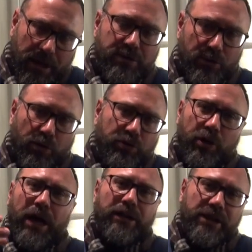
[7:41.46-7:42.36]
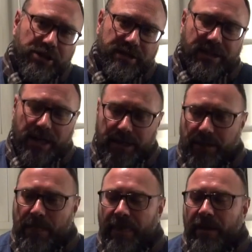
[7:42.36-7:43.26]
so on the Ardèche side,
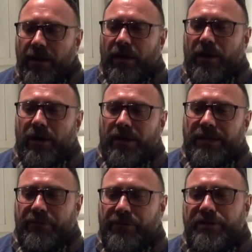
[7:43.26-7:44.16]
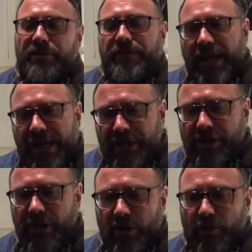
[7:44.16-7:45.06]
there is a
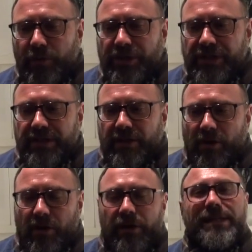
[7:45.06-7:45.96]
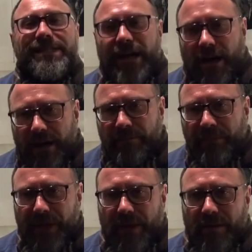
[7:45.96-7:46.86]
village which is called Sarras,
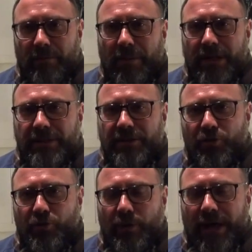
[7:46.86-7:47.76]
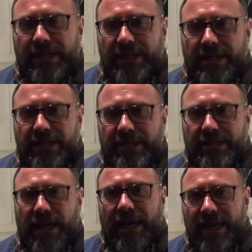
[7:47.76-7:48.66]
but you write
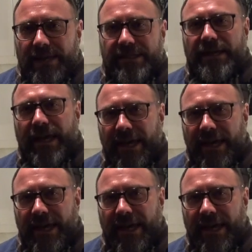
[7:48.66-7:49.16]
it Sarras.